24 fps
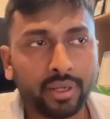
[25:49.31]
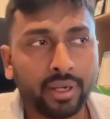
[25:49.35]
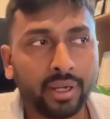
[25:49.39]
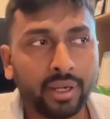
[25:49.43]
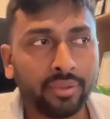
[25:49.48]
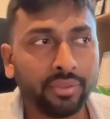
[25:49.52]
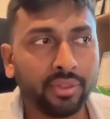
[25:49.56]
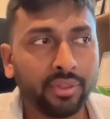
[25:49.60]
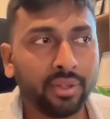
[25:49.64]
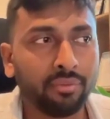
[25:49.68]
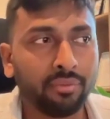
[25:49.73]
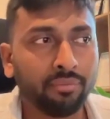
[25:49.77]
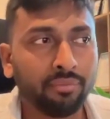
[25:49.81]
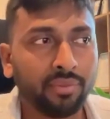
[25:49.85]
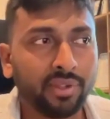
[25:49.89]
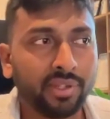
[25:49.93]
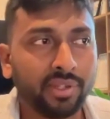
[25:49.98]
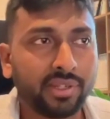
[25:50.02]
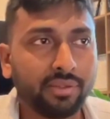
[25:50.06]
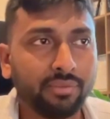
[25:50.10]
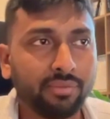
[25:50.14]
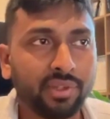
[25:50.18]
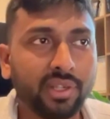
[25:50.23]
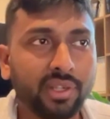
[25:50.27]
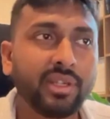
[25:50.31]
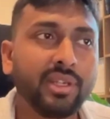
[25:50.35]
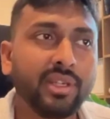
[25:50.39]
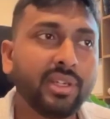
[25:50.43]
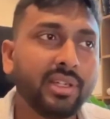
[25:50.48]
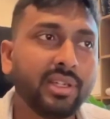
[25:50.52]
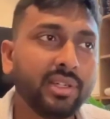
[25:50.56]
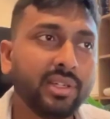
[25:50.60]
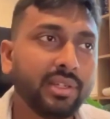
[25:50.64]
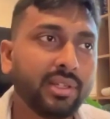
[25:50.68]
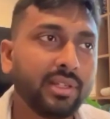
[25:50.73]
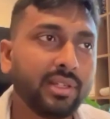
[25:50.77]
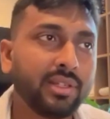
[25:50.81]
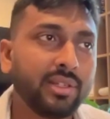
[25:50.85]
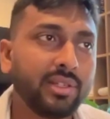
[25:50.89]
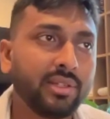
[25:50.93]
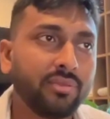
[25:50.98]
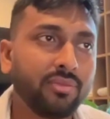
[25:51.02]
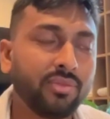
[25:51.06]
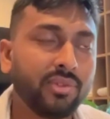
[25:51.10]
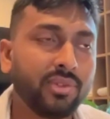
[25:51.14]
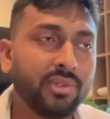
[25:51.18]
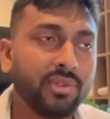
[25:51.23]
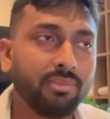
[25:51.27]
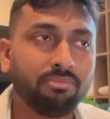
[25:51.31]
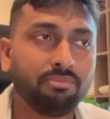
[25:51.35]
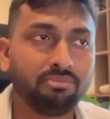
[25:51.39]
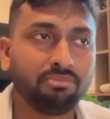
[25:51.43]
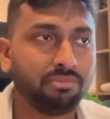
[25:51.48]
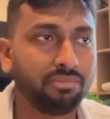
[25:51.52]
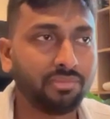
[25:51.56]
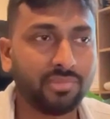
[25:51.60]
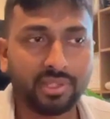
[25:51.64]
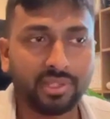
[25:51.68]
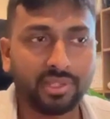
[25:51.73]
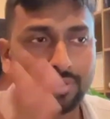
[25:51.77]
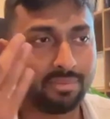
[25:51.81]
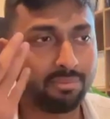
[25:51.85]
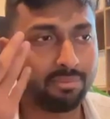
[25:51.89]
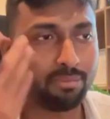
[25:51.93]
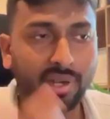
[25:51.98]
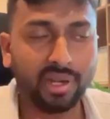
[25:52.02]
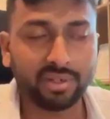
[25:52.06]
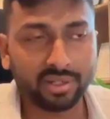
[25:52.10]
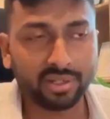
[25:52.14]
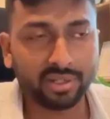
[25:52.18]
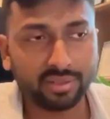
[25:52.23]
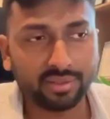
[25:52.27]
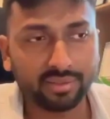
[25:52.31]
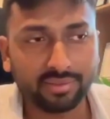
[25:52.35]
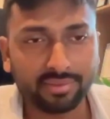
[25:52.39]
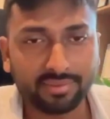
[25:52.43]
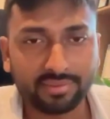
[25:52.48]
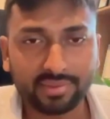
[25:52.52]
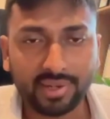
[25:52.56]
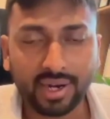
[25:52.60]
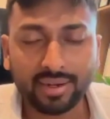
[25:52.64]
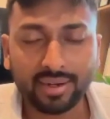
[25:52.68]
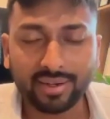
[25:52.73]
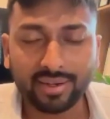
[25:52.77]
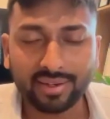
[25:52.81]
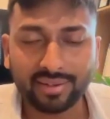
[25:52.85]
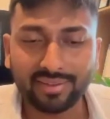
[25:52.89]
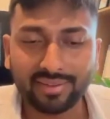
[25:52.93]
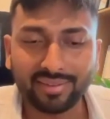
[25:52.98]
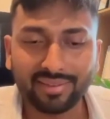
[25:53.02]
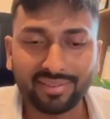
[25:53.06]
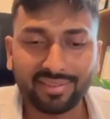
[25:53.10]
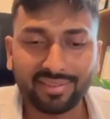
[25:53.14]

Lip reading: And then we just met and started.